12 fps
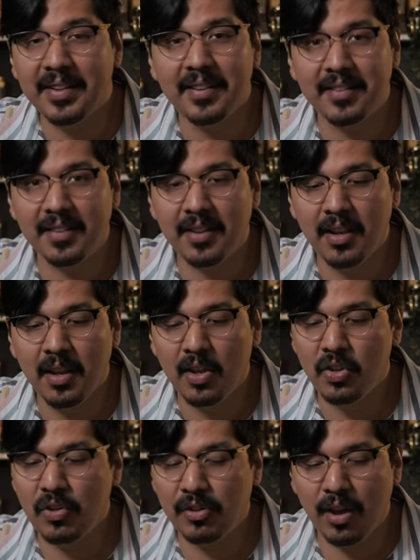easy.
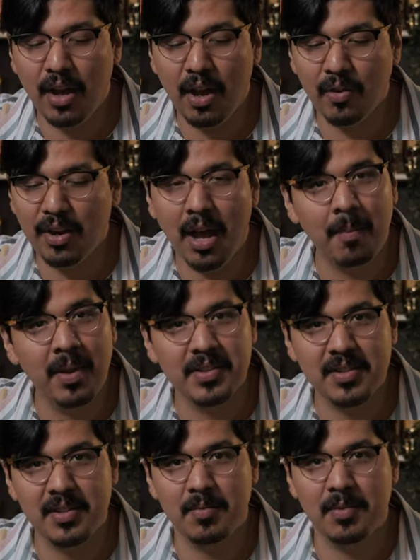You saw how not
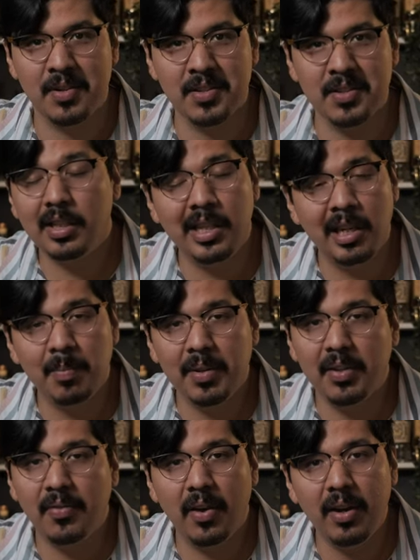messy it was.
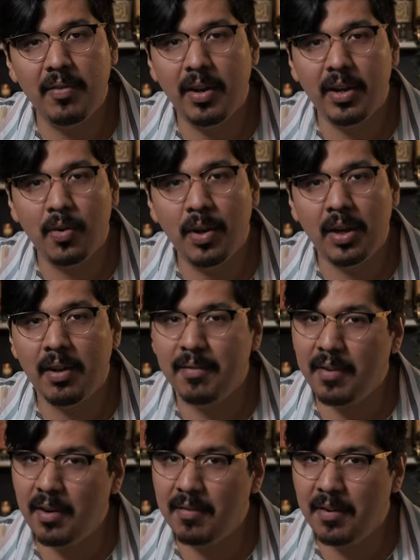Cleanup is very, very quick,
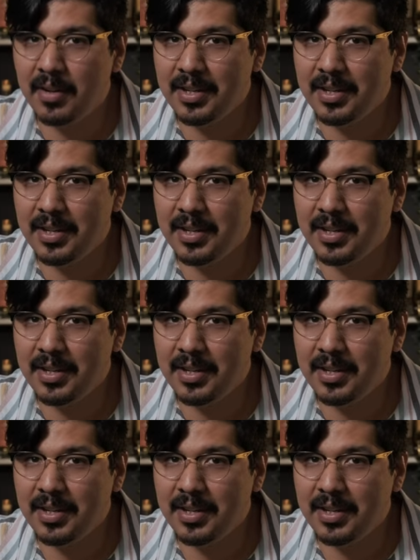very, very